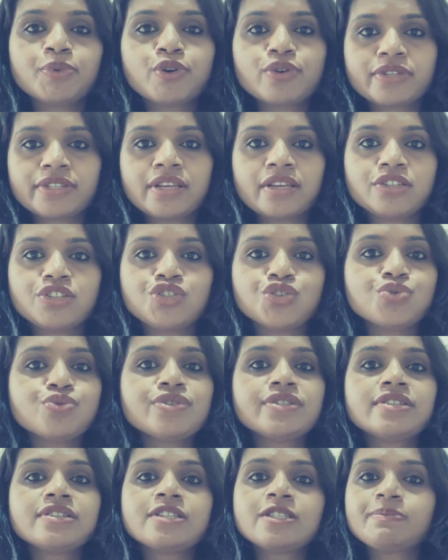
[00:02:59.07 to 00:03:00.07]
processed
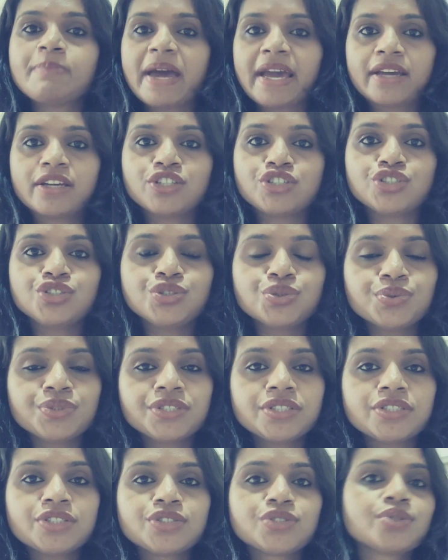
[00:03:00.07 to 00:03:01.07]
juices, packaged
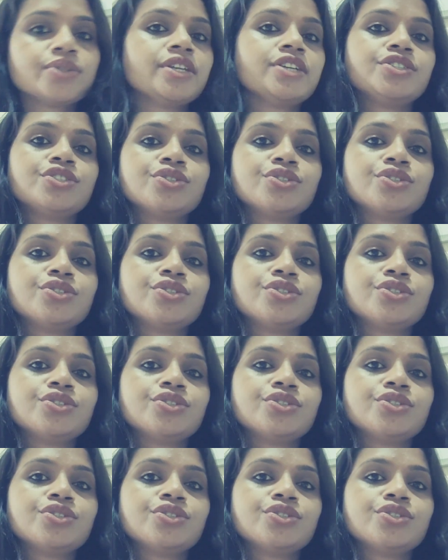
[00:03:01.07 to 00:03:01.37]
juices, so